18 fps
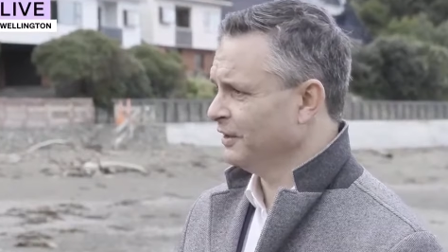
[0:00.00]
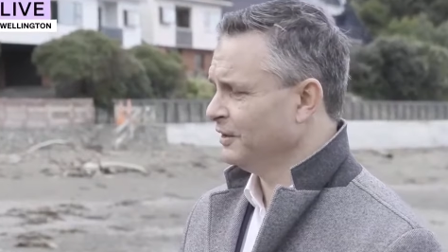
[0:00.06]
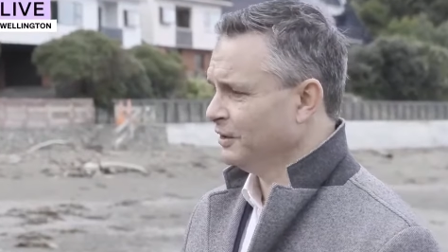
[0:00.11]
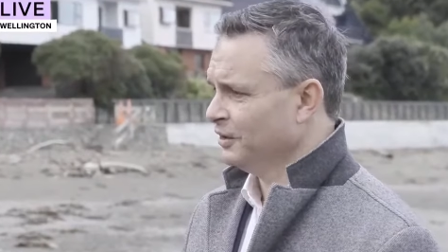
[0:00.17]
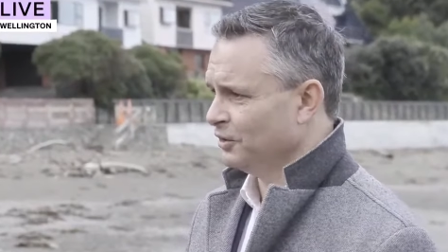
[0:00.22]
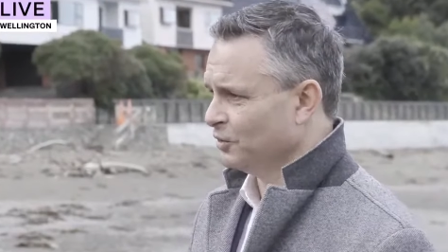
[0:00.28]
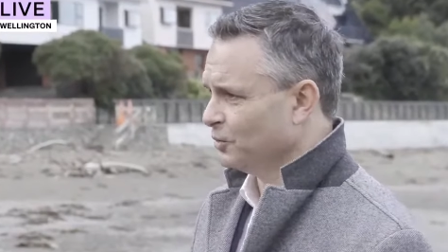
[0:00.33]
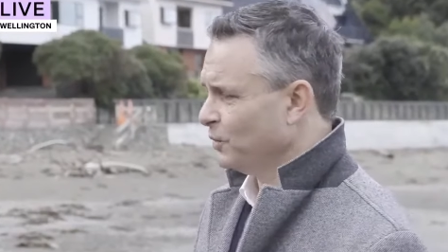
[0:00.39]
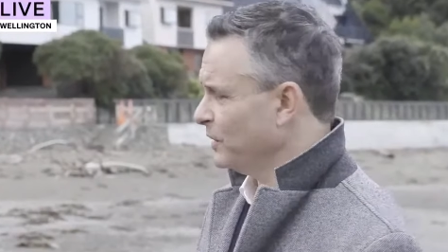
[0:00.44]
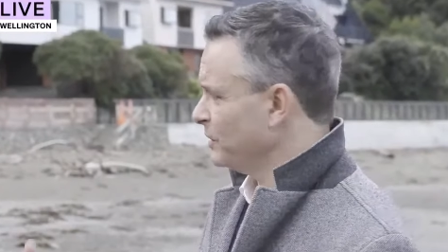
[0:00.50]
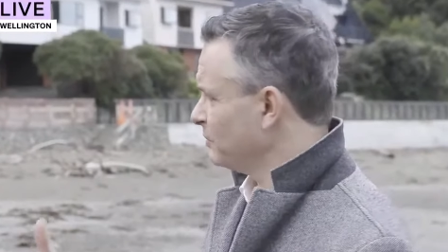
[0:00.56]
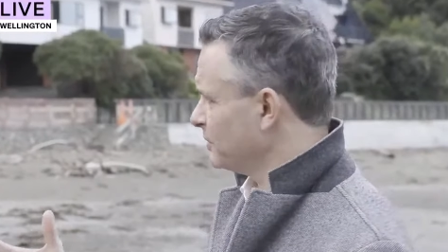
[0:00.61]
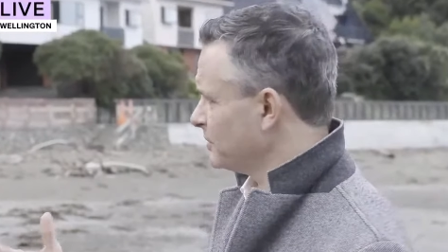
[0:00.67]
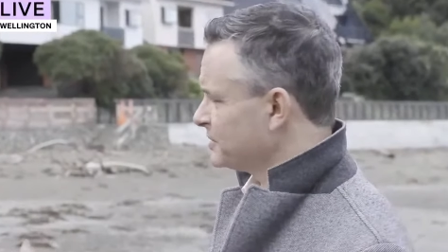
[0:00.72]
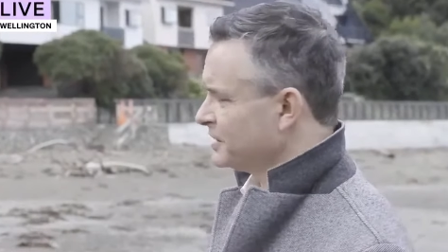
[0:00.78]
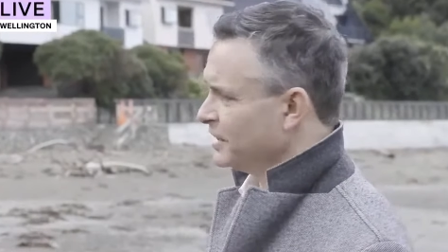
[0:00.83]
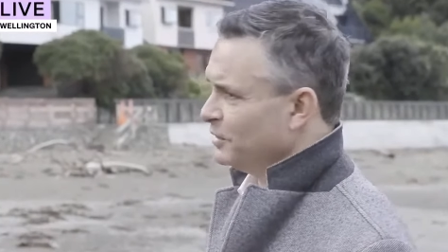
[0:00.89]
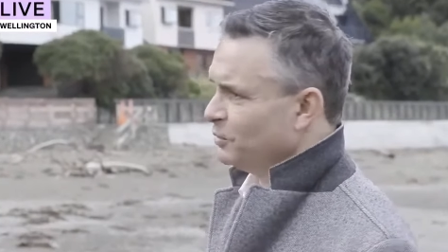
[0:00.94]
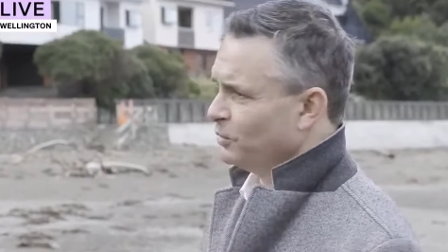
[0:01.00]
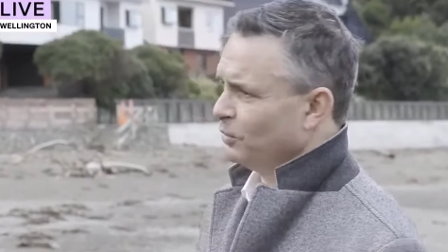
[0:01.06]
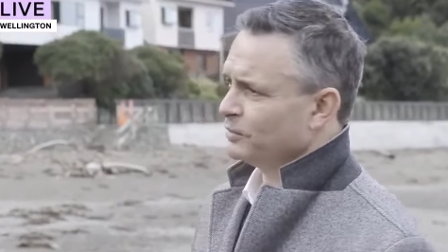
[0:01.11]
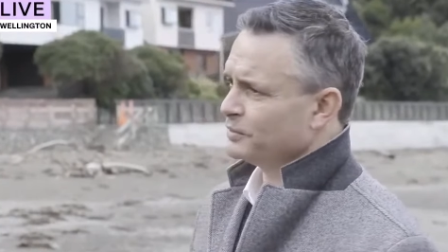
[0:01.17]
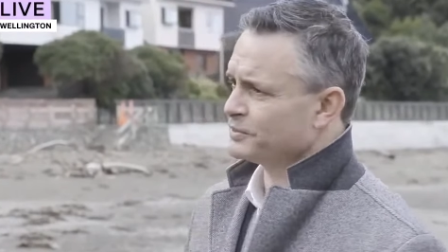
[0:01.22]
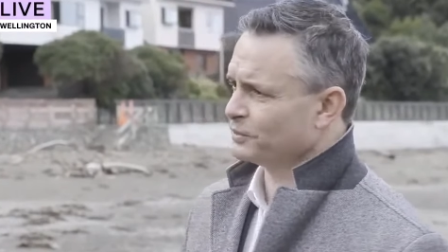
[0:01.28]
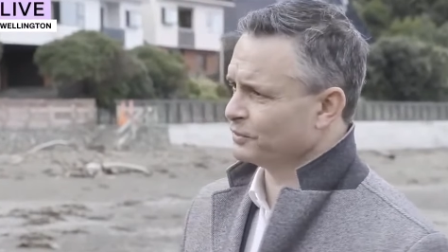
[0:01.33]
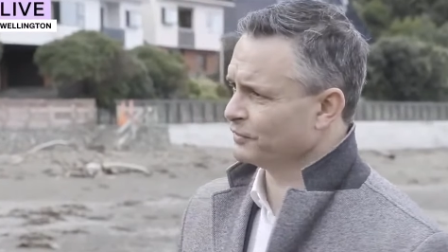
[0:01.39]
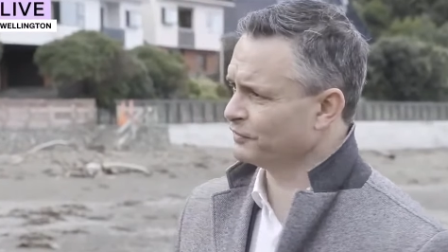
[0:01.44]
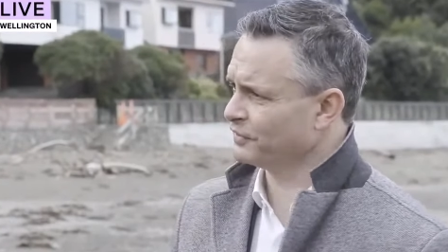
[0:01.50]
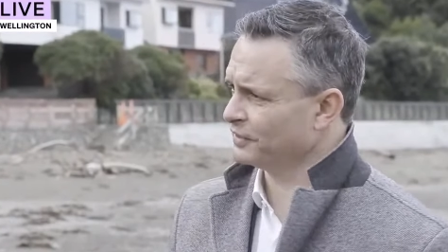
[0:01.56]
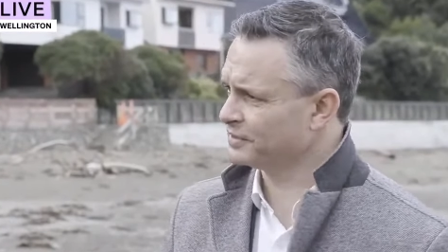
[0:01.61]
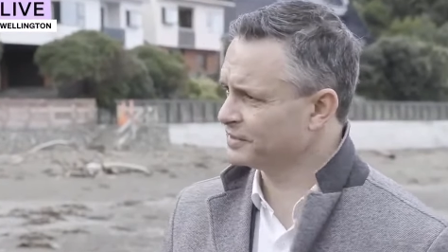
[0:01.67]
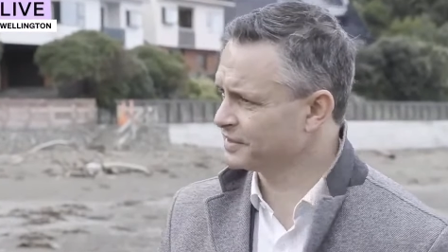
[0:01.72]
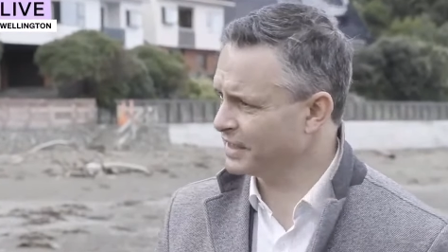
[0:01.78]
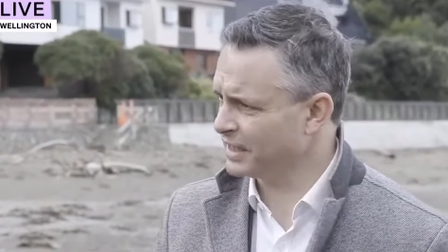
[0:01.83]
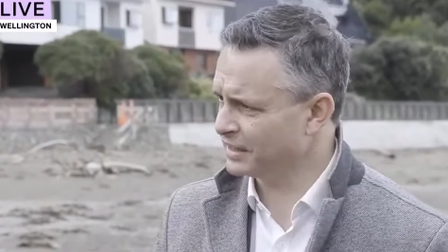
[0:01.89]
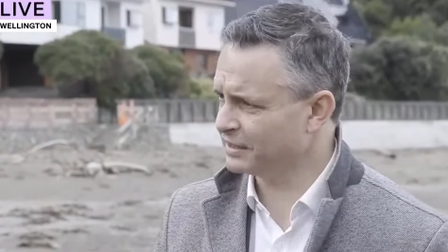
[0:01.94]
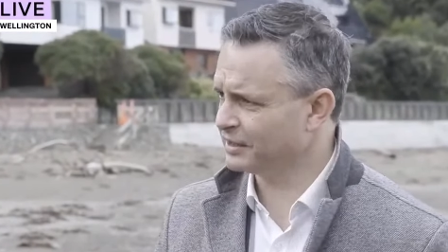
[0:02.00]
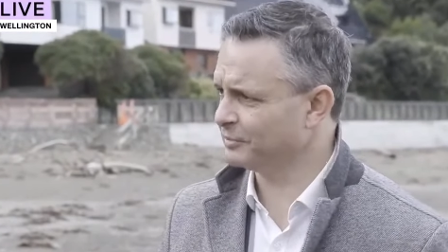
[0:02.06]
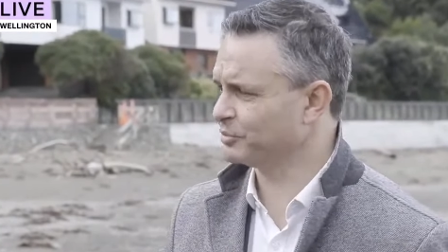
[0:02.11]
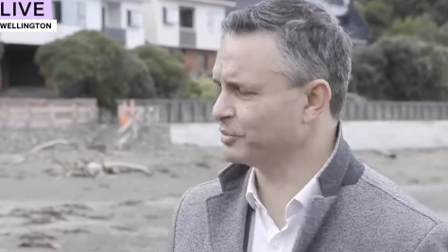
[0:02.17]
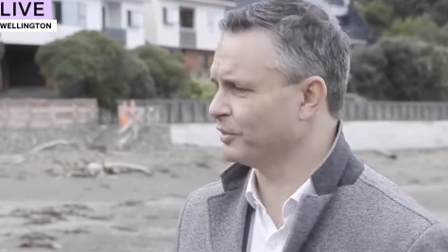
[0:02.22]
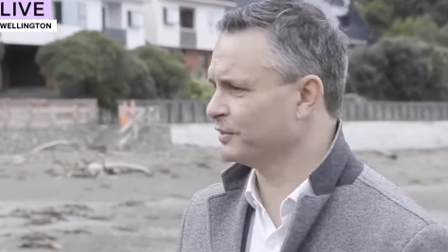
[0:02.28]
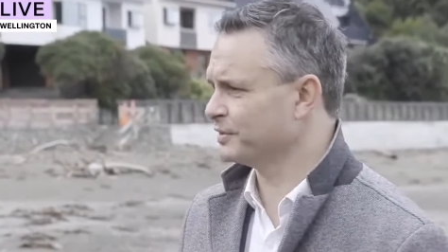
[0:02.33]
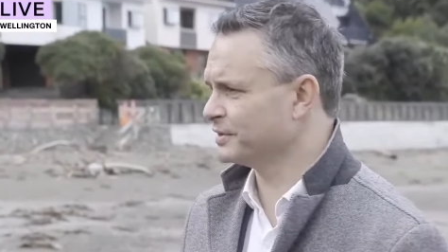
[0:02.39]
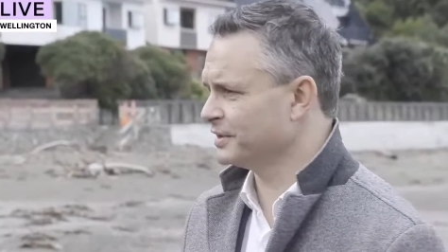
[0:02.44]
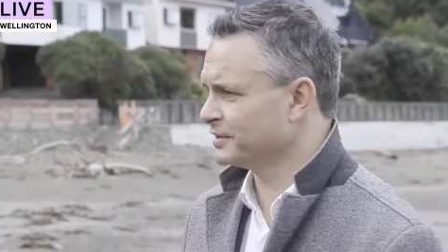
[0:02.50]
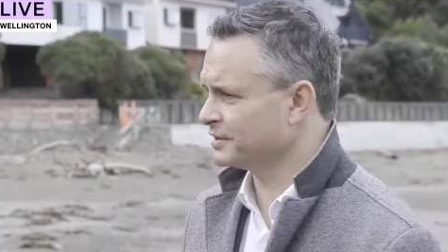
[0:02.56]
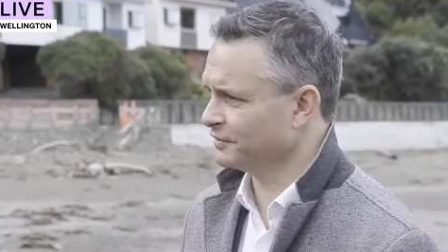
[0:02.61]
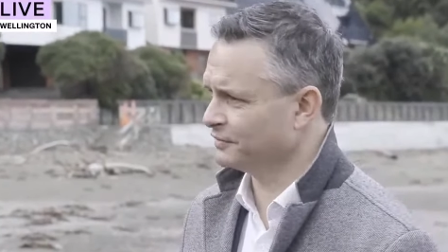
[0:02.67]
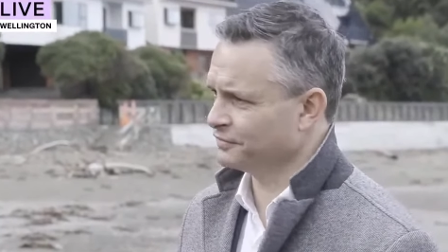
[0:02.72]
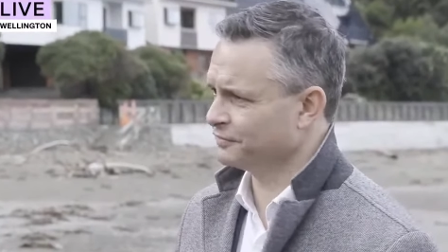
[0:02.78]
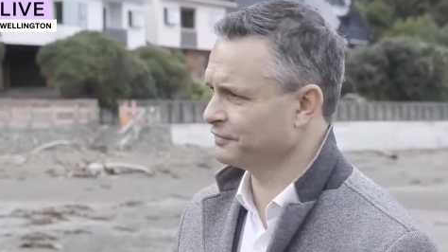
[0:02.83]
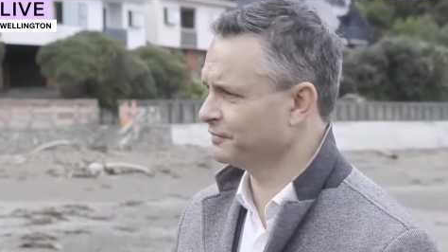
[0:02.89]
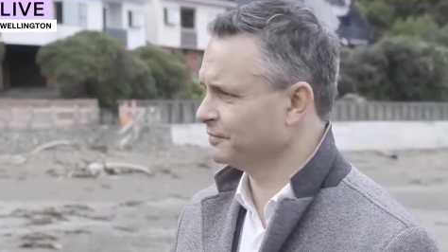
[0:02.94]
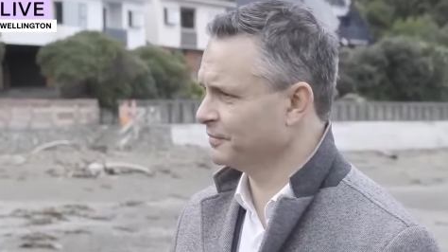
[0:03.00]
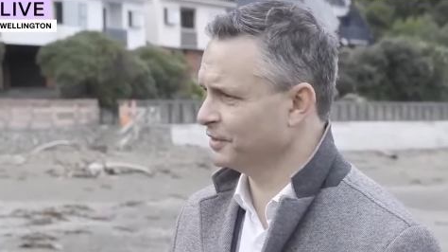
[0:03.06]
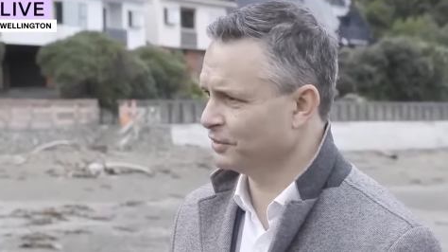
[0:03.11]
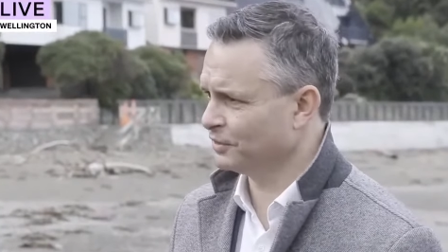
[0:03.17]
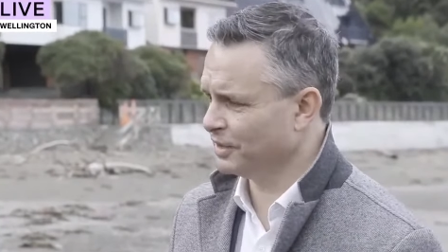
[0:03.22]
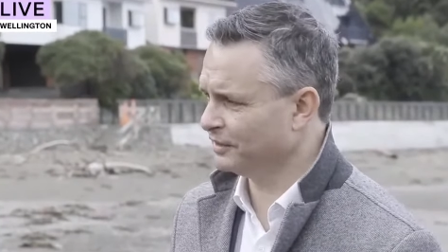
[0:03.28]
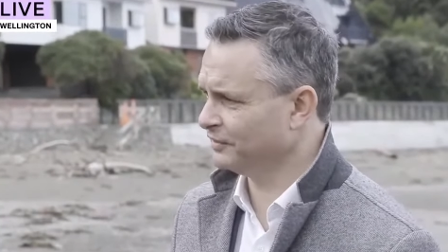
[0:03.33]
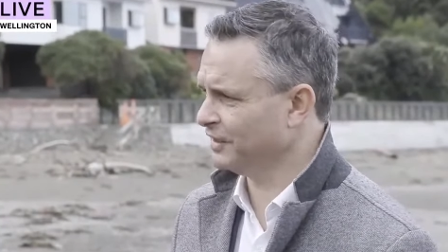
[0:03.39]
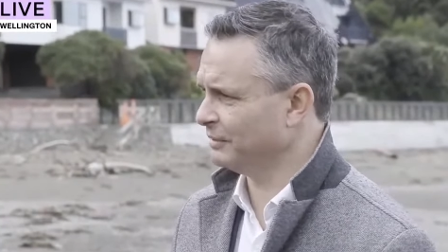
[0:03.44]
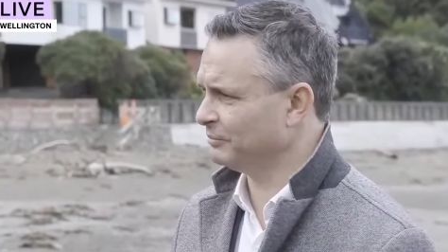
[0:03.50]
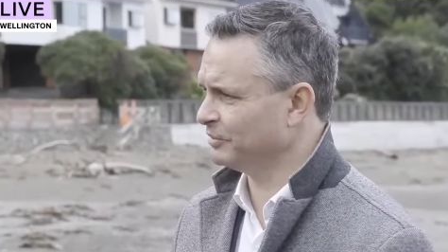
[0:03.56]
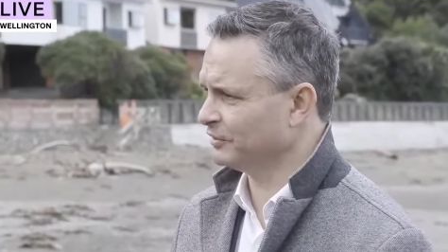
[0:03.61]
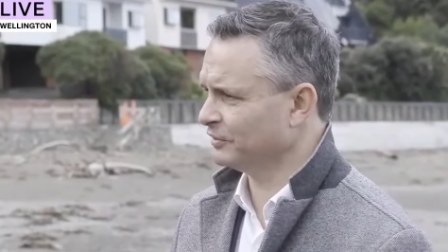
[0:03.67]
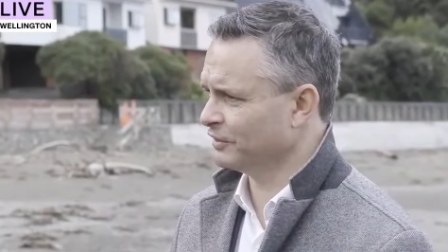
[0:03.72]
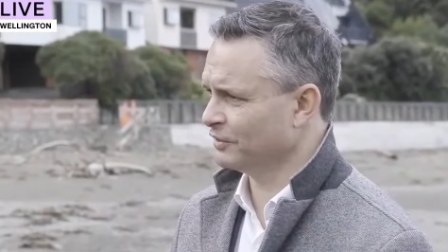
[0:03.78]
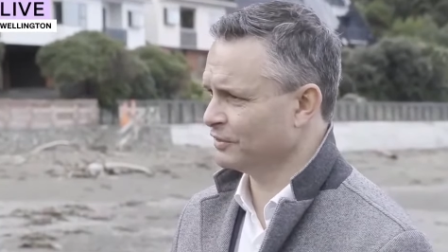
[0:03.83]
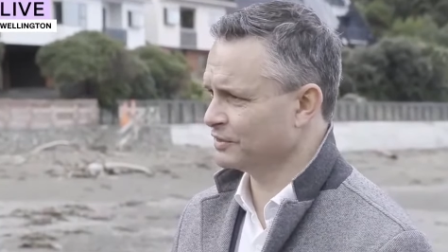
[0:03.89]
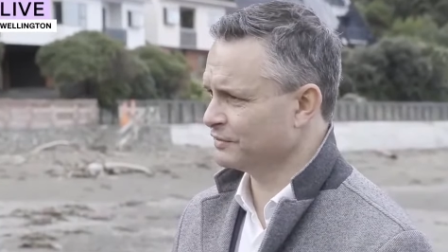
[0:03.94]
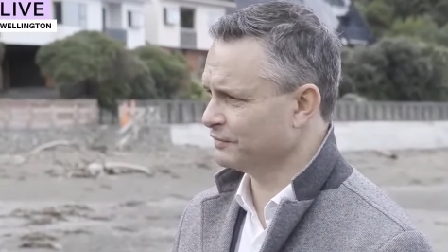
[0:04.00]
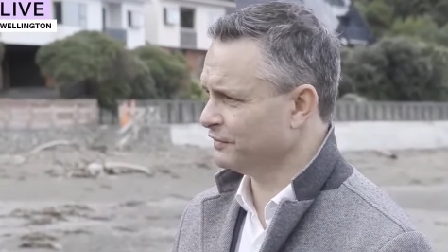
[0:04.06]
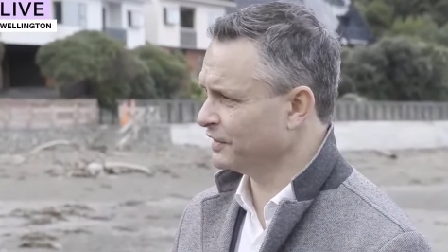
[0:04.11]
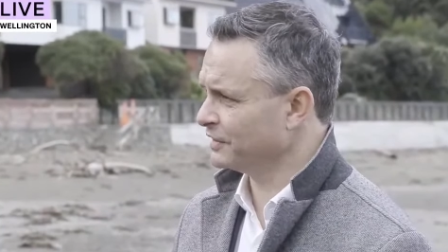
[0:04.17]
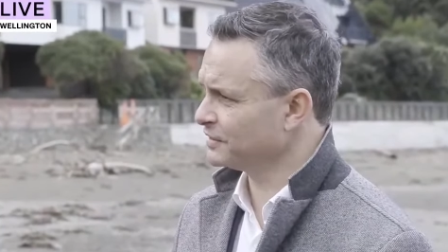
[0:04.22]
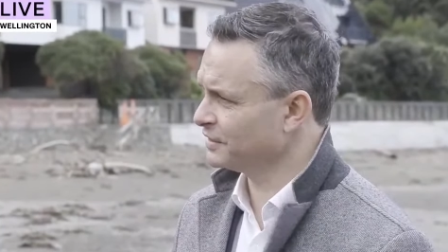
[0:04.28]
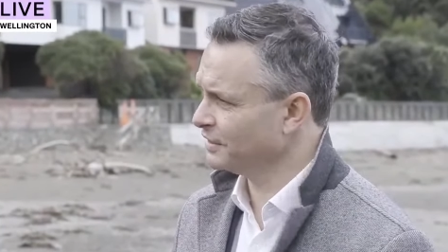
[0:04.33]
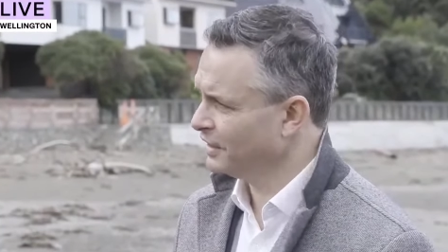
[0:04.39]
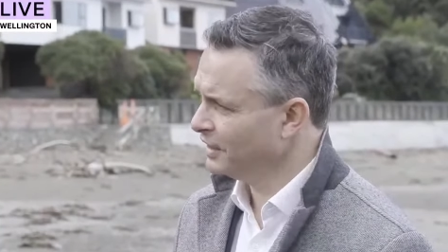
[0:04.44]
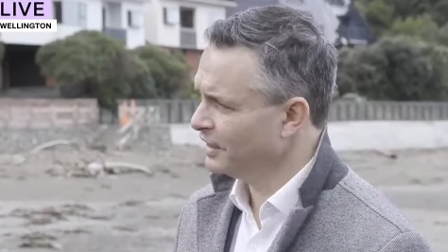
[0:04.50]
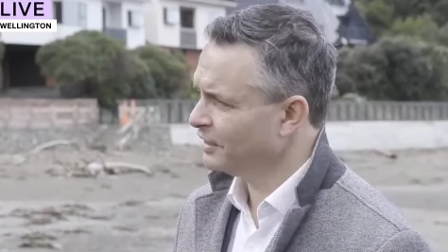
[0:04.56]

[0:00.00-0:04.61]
you know, whether it's seawalls or if they'd started the process of, you know, adapting to those effects,